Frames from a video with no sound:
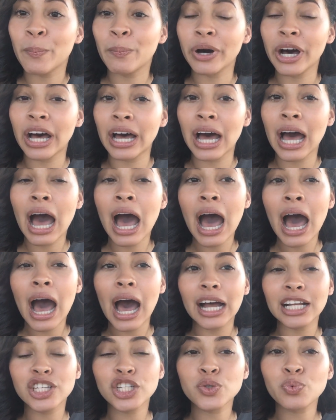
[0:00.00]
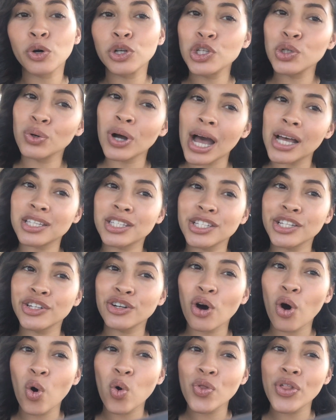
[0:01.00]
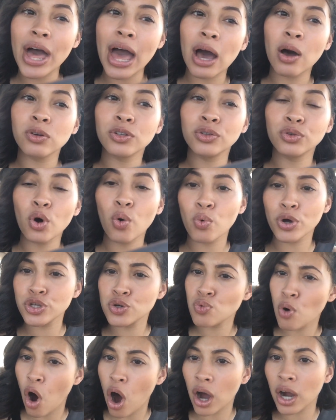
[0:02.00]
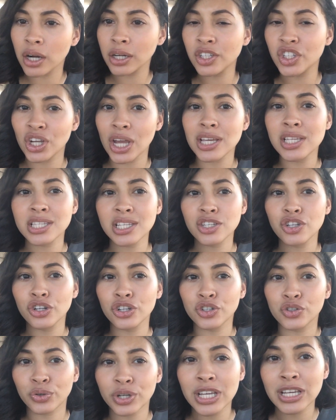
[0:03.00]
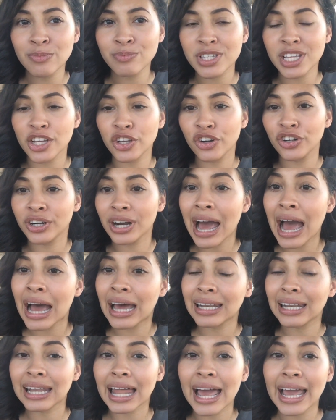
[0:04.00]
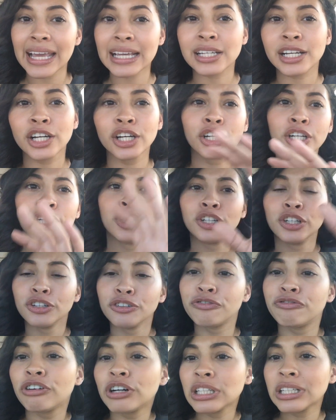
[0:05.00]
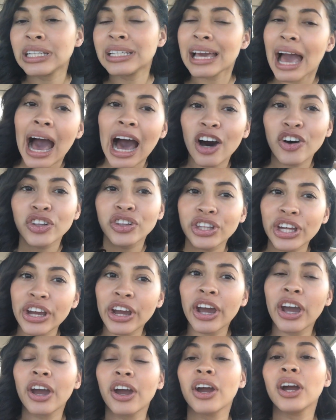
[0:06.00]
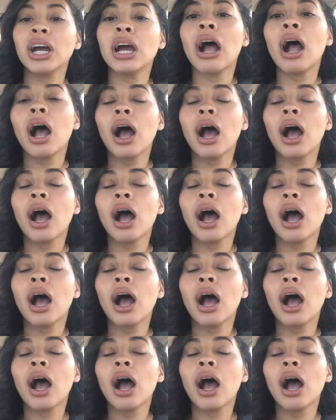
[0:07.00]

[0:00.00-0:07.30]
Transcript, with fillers: But I just want you guys to know that, you know, when you are chasing your dreams and you're not like fully out there,